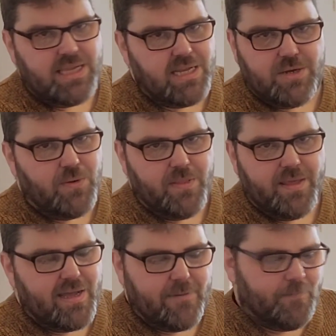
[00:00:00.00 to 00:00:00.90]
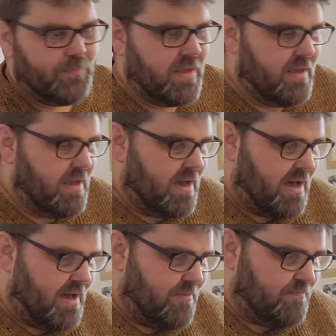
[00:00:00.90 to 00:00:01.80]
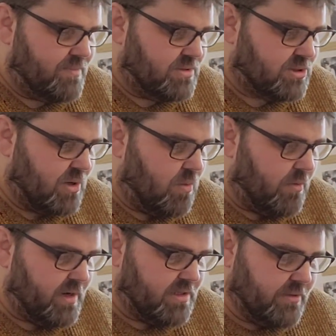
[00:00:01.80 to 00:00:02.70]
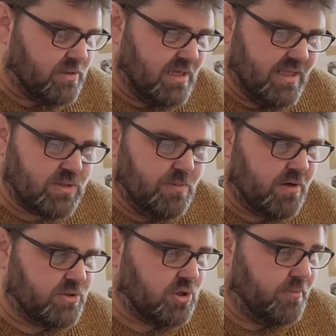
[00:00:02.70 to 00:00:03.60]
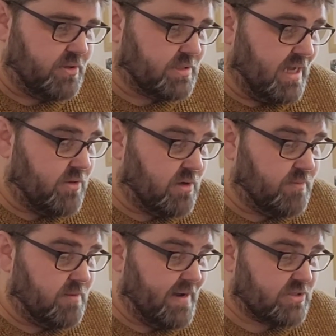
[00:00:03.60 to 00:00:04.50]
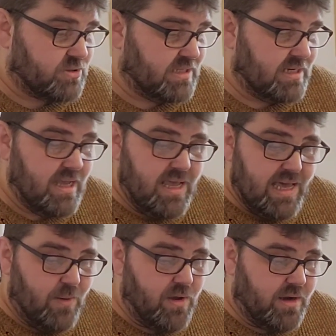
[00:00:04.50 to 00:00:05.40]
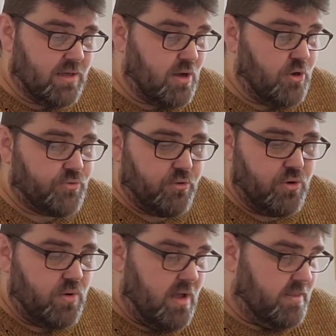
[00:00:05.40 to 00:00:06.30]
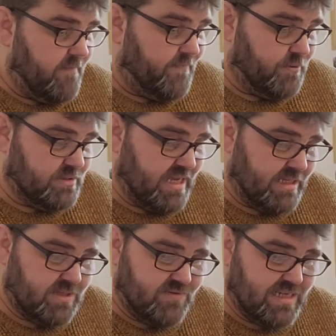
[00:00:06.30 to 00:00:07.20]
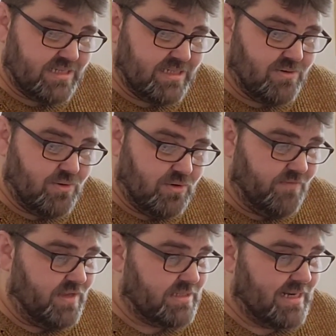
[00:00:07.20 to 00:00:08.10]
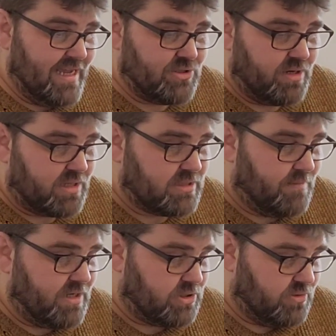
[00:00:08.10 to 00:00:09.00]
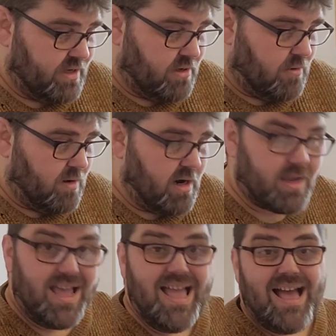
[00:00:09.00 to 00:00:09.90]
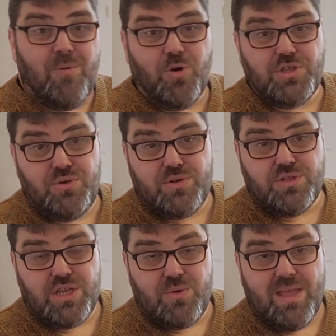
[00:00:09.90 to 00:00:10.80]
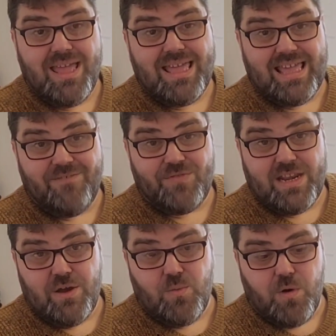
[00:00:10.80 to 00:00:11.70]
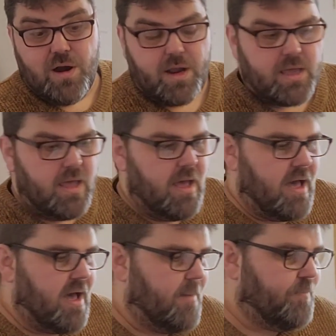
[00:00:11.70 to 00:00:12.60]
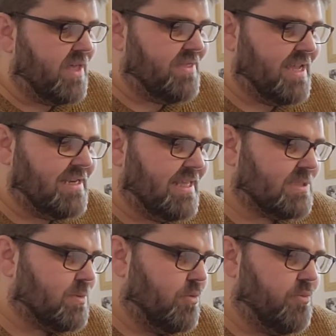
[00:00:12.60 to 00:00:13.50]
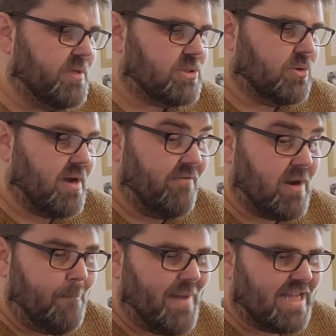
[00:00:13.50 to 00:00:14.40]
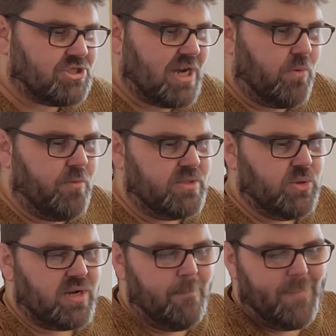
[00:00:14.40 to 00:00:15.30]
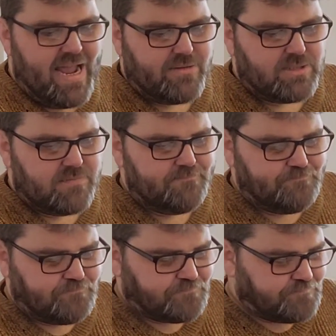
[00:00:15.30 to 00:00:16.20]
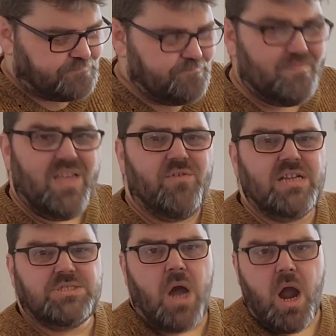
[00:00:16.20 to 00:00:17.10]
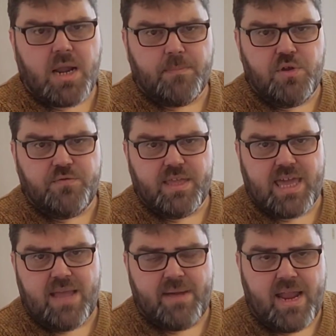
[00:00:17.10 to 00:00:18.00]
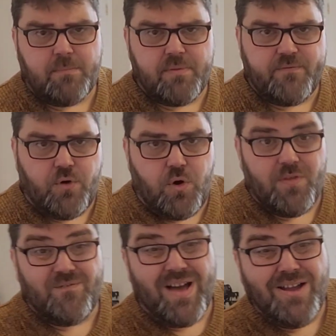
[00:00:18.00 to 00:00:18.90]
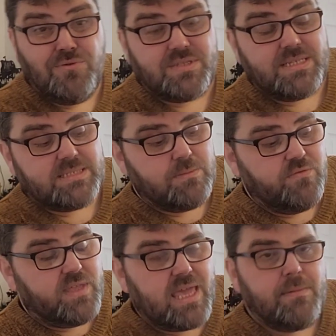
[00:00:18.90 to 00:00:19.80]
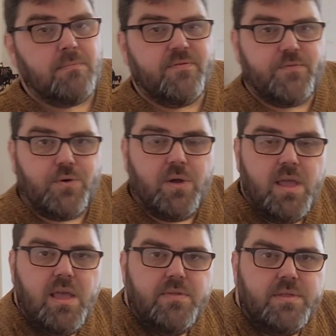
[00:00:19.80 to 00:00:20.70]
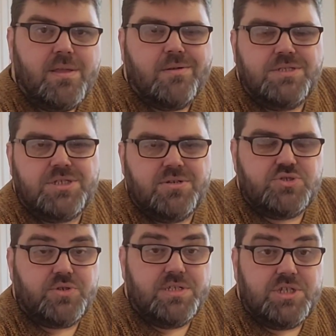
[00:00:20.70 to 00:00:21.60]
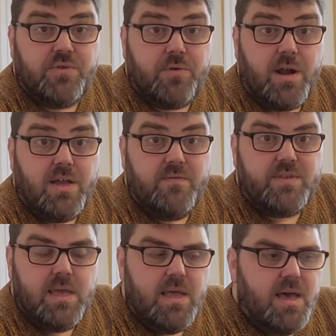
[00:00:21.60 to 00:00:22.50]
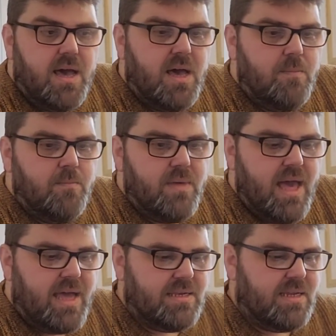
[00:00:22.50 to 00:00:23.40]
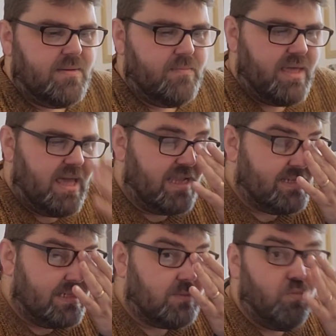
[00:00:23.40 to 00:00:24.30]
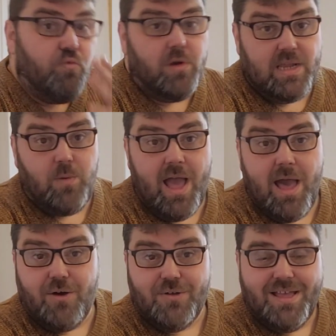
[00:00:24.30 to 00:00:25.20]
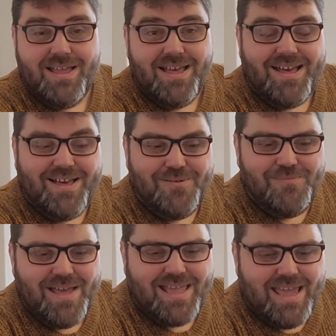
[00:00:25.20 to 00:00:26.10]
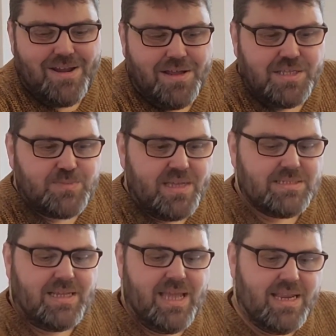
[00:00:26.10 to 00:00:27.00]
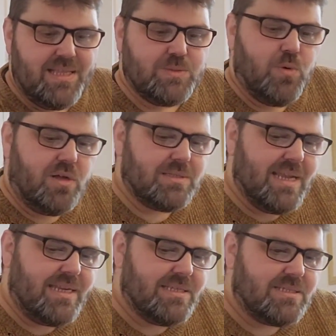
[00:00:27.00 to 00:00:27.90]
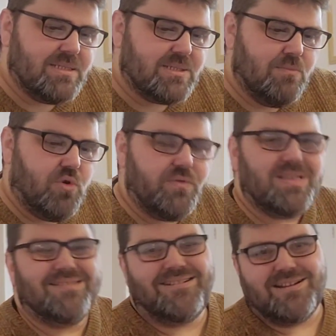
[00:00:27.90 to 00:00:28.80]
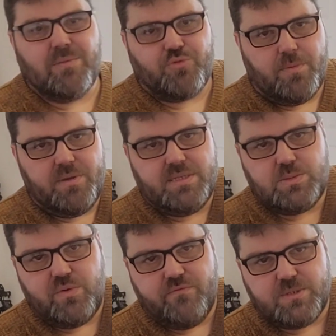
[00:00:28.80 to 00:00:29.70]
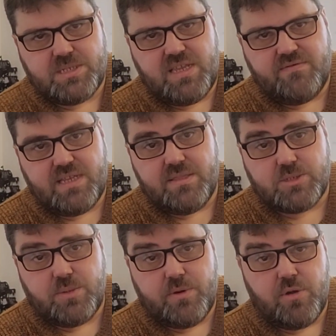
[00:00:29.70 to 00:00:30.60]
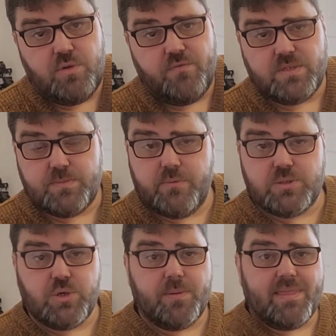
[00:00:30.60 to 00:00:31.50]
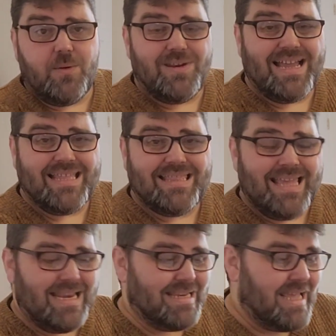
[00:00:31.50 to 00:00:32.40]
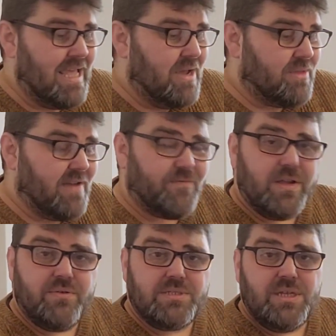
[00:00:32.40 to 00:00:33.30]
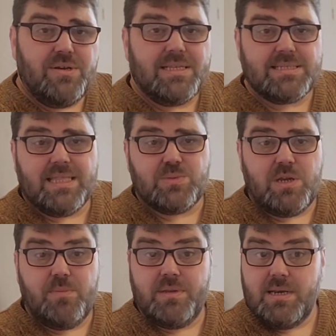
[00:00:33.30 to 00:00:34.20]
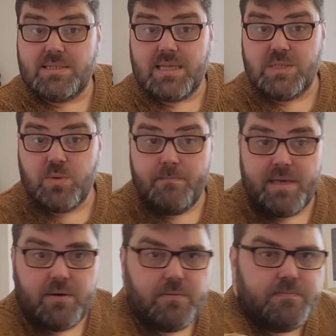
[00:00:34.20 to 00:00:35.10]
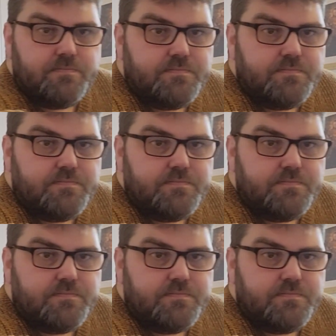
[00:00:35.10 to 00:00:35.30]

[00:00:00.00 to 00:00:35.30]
You don't want that. So what we're going to do is we're going to get this remote control put together. We're going to put the batteries in, and we are going to go through the full test of testing all of these electrics to make sure they all work and what you can do if they don't work. At the end of this one, we'll be having our bat chat. We'll be talking about a very dark movie that came out before, the final DC movie that came out before the Nolan trilogy arrived. It did really well. Again, unexpected hit, and it's what's led us to some more of the darker properties that we've received in the superhero movies. But we'll talk about that one at the end. Without further ado, let's get this one open. Let's get this one built.